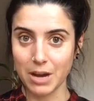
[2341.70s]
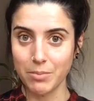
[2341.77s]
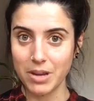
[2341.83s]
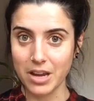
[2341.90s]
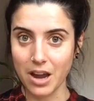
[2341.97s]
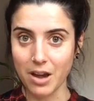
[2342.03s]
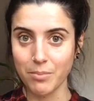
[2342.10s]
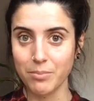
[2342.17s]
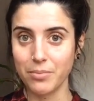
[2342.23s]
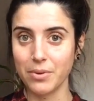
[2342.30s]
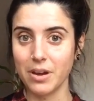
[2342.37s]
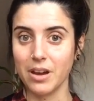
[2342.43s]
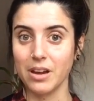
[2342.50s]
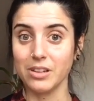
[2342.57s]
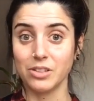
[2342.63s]
coming up
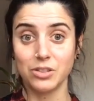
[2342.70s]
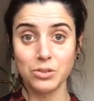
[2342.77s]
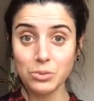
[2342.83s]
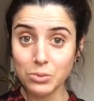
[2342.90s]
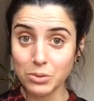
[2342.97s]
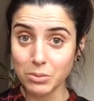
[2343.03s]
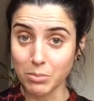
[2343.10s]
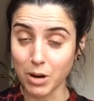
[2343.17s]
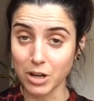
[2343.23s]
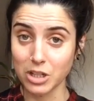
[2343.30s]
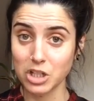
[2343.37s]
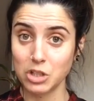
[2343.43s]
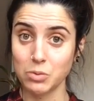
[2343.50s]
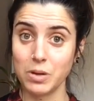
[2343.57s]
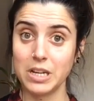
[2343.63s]
soon,
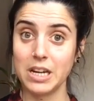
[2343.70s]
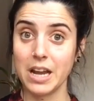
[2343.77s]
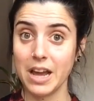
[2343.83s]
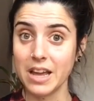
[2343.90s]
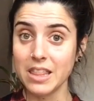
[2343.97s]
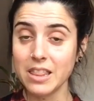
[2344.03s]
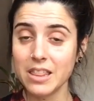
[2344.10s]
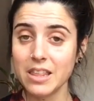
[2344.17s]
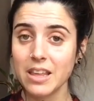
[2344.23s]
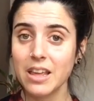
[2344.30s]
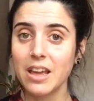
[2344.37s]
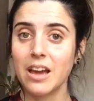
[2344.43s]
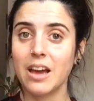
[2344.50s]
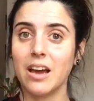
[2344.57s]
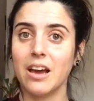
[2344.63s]
March 29th,
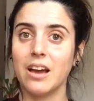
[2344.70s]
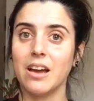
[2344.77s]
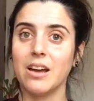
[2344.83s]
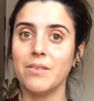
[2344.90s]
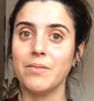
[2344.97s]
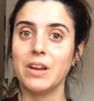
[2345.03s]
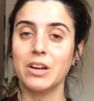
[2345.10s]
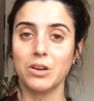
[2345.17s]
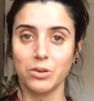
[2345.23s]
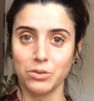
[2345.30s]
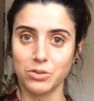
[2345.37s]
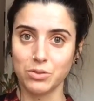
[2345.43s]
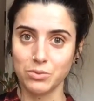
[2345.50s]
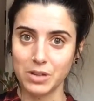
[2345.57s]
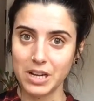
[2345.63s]
in
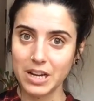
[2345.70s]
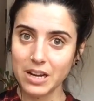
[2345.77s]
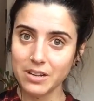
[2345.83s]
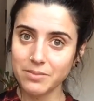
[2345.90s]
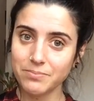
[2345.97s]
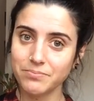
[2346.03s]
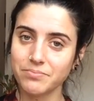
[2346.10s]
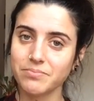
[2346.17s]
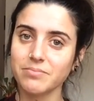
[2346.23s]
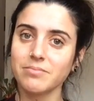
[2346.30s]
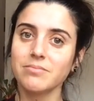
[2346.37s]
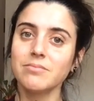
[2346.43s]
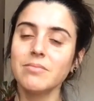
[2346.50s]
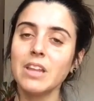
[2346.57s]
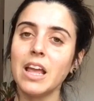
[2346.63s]
Costa Rica,
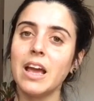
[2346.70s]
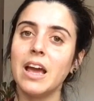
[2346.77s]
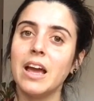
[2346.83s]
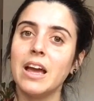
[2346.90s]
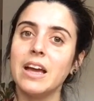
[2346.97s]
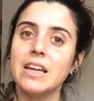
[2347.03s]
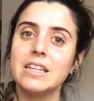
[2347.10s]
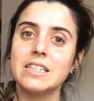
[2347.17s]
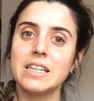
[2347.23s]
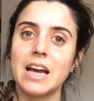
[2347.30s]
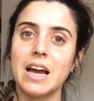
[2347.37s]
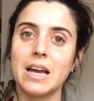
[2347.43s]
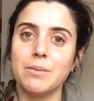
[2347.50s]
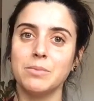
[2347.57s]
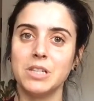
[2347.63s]
and
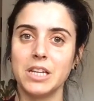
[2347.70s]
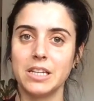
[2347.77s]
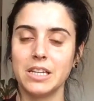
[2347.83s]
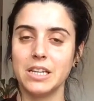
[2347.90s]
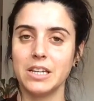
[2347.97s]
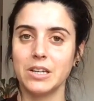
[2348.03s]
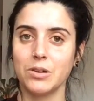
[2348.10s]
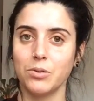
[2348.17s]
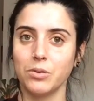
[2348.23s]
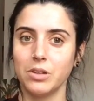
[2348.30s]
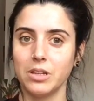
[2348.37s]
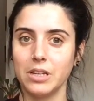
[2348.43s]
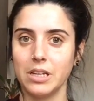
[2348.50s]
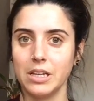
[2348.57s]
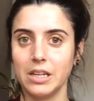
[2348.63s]
I'm taking
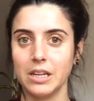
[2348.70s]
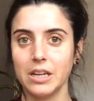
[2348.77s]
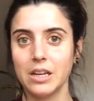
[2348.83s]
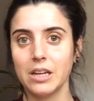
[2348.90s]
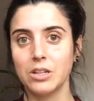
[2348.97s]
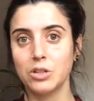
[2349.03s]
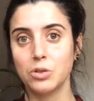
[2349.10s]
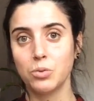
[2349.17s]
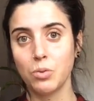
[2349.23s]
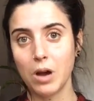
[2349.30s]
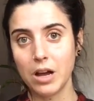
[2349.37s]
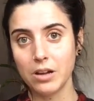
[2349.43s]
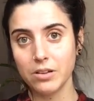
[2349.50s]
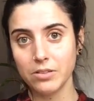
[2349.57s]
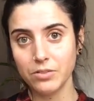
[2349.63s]
only
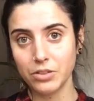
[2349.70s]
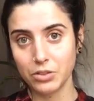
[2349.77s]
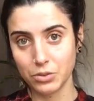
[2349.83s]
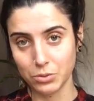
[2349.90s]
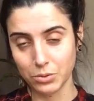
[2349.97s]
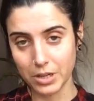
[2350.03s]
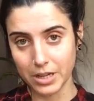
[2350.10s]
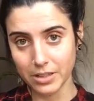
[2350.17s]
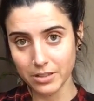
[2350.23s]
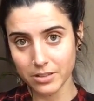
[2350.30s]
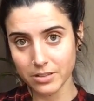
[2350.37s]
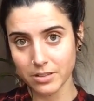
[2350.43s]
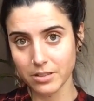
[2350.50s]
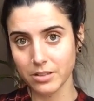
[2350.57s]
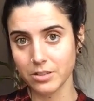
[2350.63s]
12
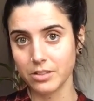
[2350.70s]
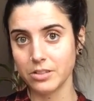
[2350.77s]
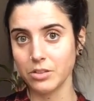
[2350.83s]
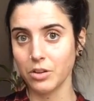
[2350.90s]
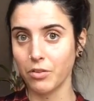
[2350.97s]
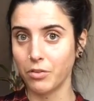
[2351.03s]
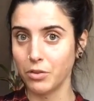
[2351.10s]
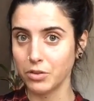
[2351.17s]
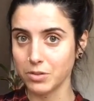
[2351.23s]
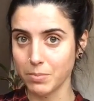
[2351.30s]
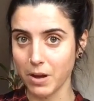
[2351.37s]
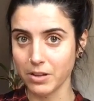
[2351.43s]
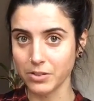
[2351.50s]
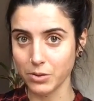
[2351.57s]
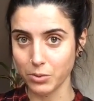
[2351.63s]
students. There's still a few
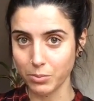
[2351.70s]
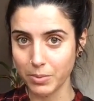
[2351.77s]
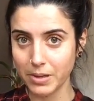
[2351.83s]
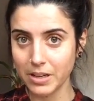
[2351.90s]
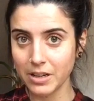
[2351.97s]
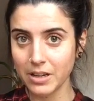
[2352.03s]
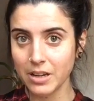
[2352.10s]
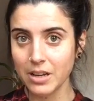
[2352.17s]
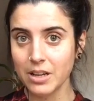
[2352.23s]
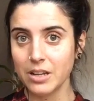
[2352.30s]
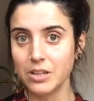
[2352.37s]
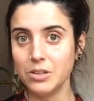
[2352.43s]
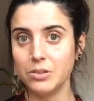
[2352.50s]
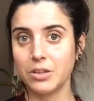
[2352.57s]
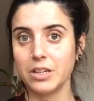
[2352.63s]
spots open.
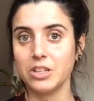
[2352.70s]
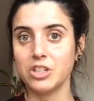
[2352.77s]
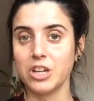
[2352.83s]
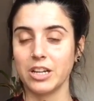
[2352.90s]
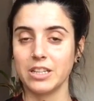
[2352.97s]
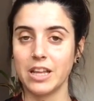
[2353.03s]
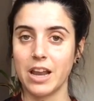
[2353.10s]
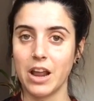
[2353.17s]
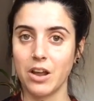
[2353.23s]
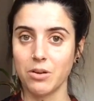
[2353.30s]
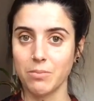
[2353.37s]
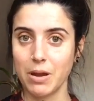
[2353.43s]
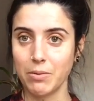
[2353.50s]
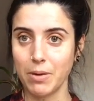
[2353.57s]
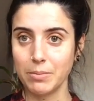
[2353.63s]
You can check that out
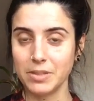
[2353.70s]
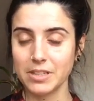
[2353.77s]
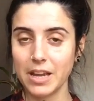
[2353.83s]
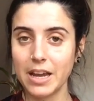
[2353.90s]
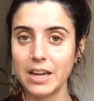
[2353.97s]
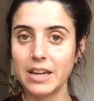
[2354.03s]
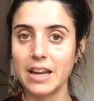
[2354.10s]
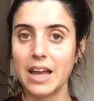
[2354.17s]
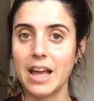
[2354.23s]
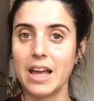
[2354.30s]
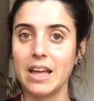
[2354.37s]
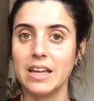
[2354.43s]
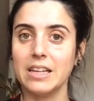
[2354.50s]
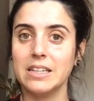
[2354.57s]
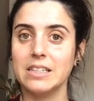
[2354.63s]
on my website.
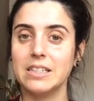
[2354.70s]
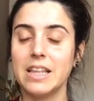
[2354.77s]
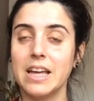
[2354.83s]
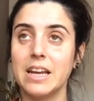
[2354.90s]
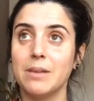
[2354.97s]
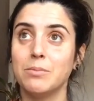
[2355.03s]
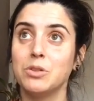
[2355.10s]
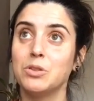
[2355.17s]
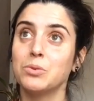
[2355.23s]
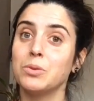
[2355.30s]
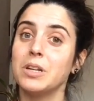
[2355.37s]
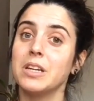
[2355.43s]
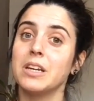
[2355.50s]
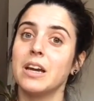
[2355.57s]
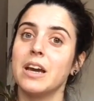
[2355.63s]
And then I'm
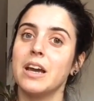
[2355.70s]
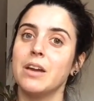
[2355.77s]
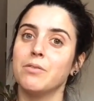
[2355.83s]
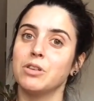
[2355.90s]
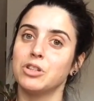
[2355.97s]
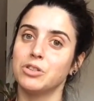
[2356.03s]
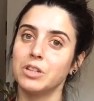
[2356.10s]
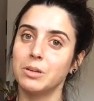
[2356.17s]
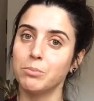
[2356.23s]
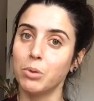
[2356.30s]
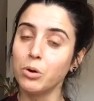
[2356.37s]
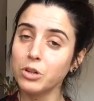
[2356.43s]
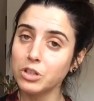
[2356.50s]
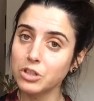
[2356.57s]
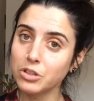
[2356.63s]
doing a retreat in
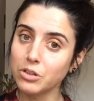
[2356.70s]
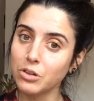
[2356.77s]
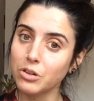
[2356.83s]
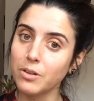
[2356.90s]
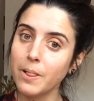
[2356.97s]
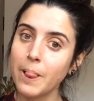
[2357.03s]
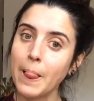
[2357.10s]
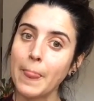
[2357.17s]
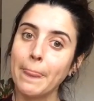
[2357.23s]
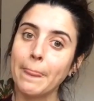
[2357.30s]
Portugal